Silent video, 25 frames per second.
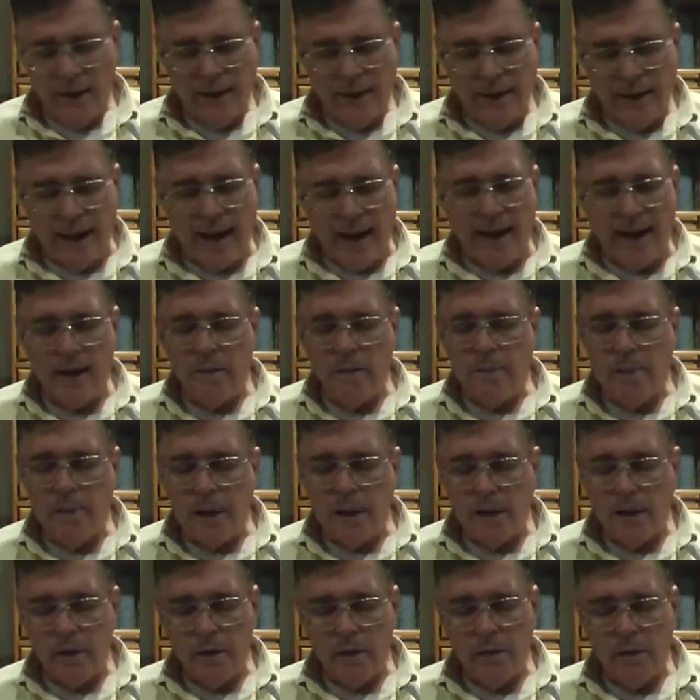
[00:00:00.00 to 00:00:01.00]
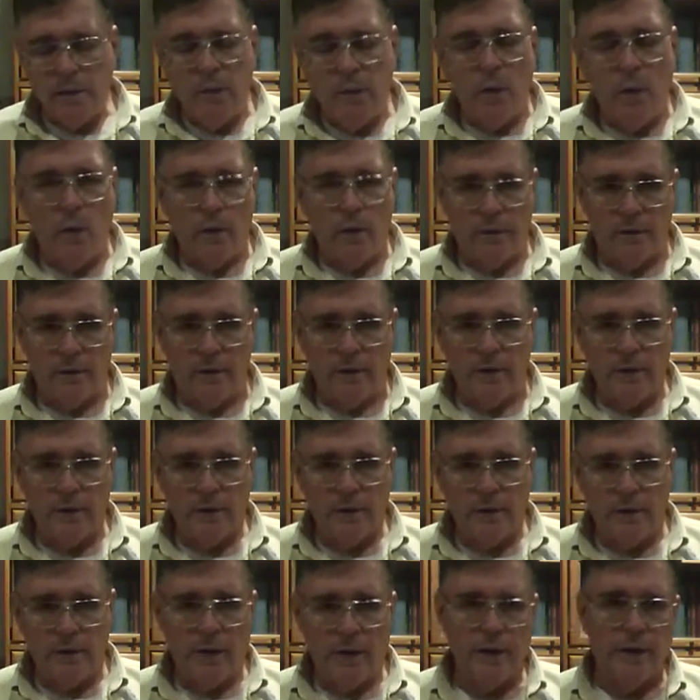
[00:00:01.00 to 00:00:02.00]
Cade Mila Falta.
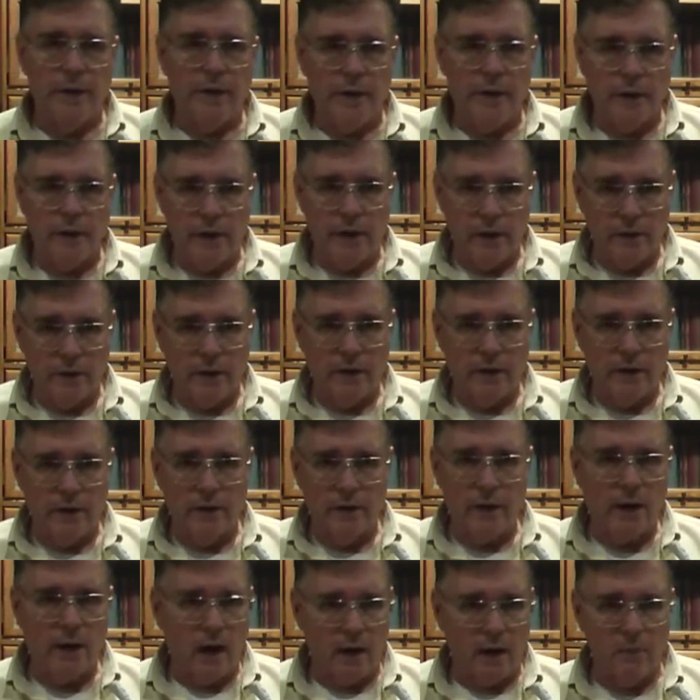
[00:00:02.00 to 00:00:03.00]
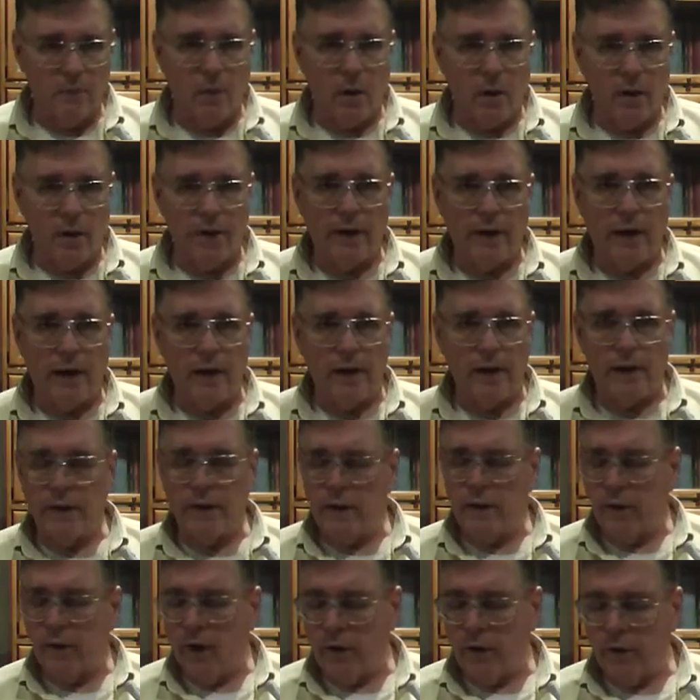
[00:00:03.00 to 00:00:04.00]
Now that's again in the Connemara dialect,
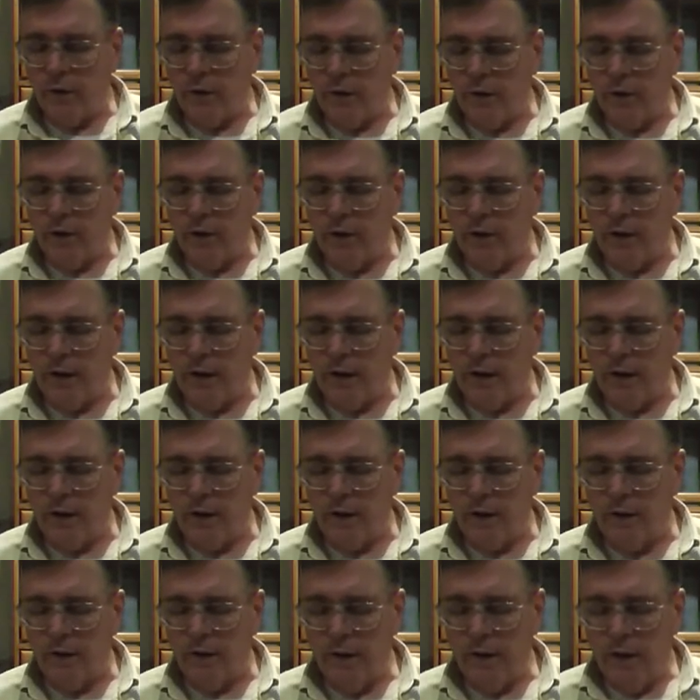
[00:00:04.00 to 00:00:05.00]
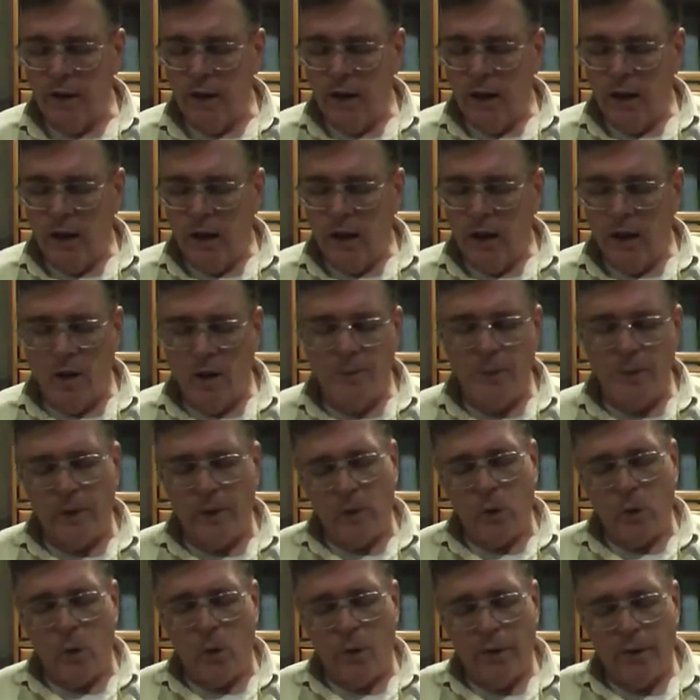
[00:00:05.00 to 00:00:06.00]
the Kasharaga dialect. Up in the
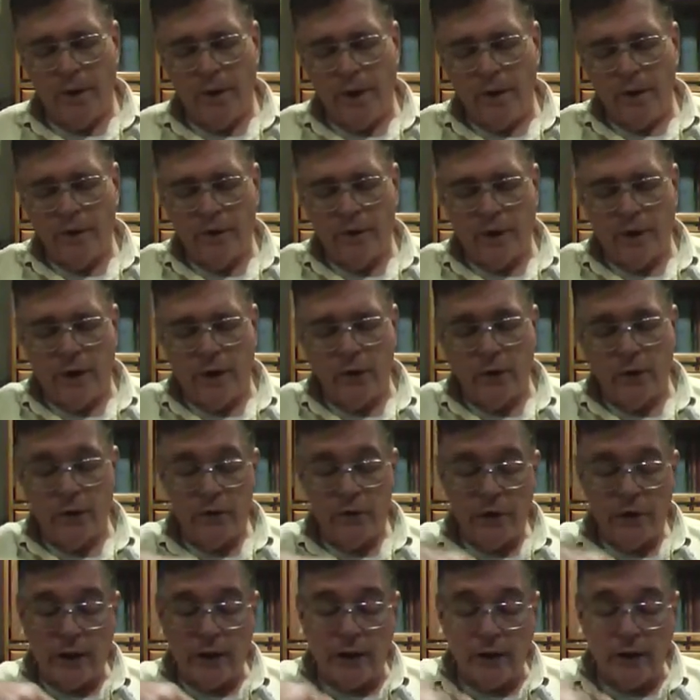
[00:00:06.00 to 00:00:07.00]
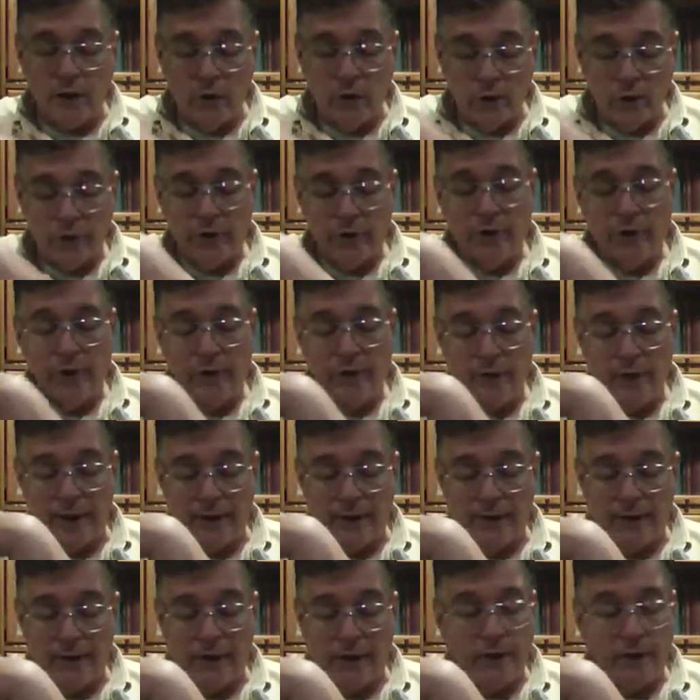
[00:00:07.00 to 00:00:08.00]
north, that slender T. Notice
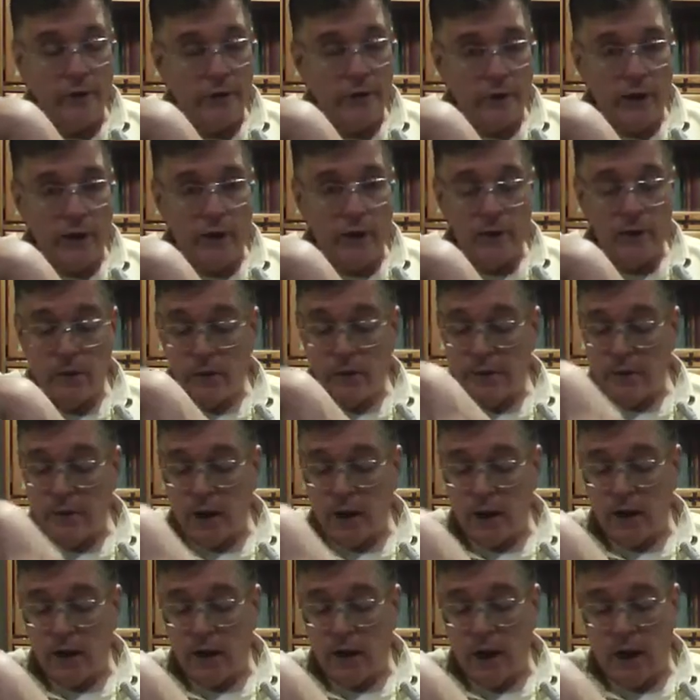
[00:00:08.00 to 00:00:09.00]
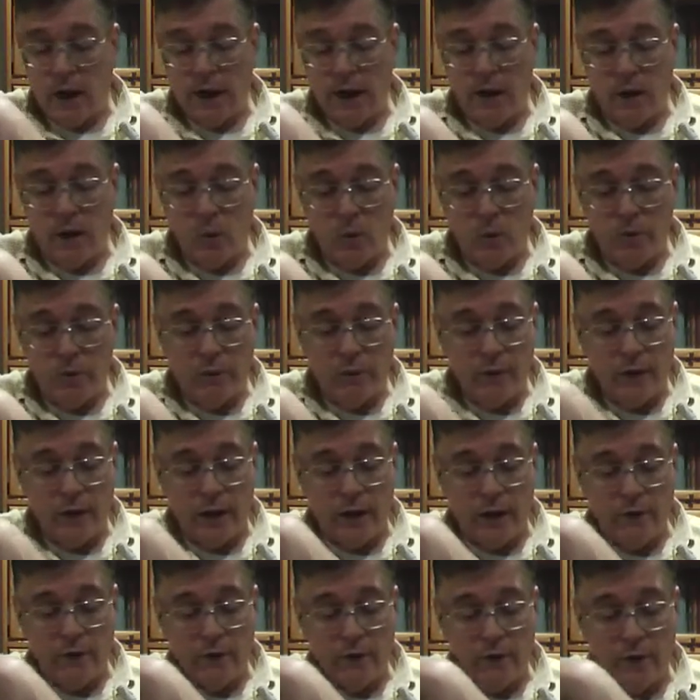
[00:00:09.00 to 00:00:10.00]
that T is slender. It's got an I on one
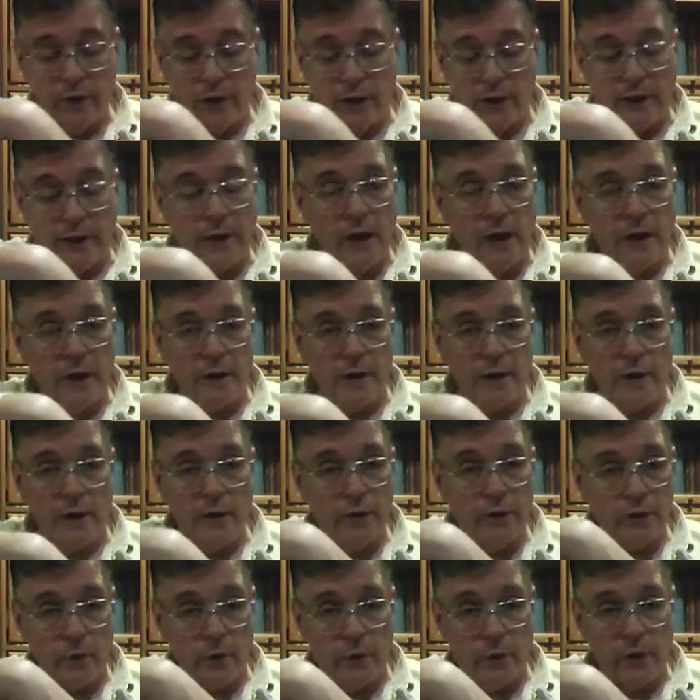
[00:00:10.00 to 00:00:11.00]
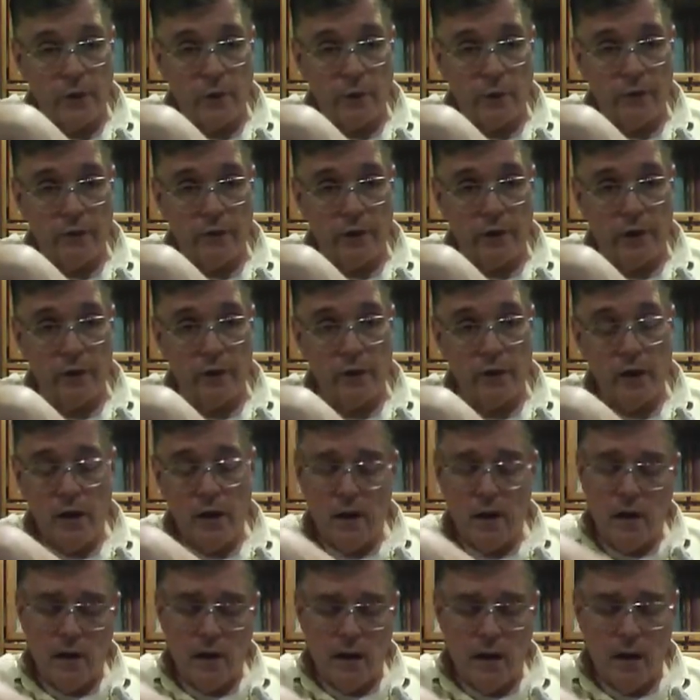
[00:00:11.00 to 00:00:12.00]
side of it. It's got an E on the other, so we know it's slender.
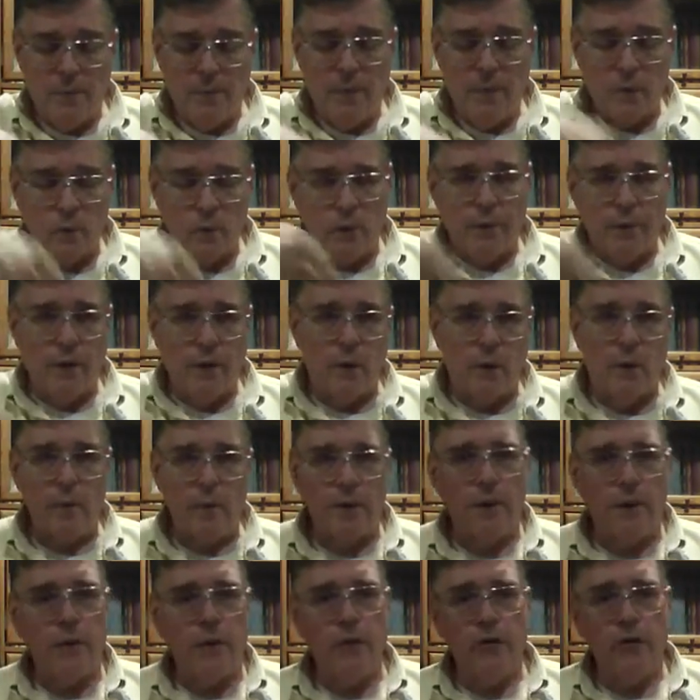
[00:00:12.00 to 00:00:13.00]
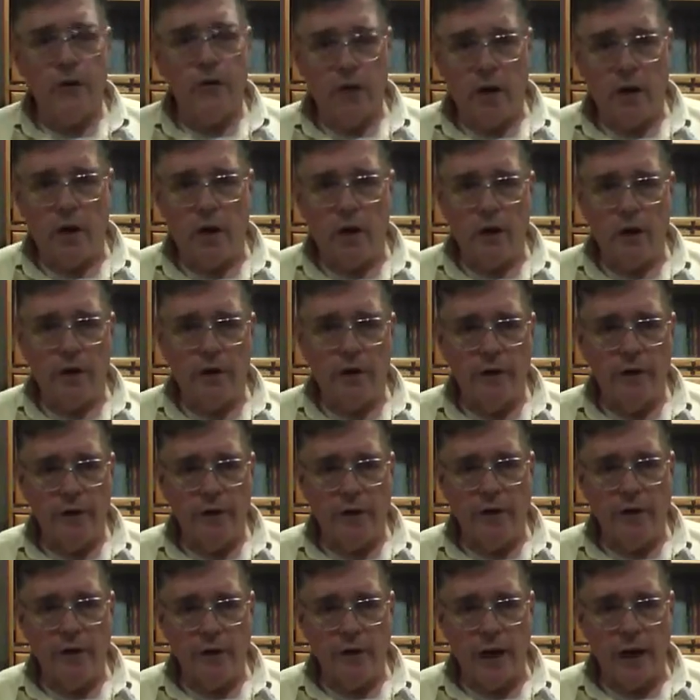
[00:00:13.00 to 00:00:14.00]
Up in the north, that would be a cha, a
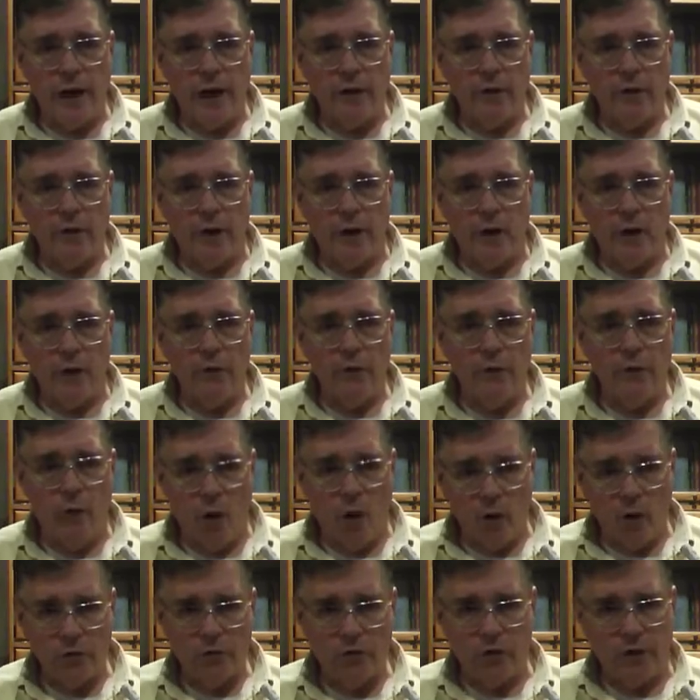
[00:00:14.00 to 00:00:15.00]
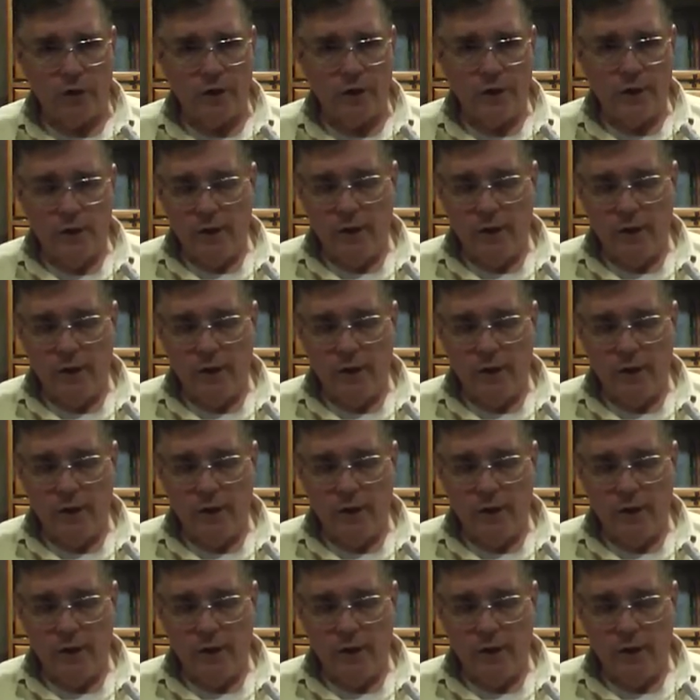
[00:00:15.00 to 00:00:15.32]
TCH sound, falcha.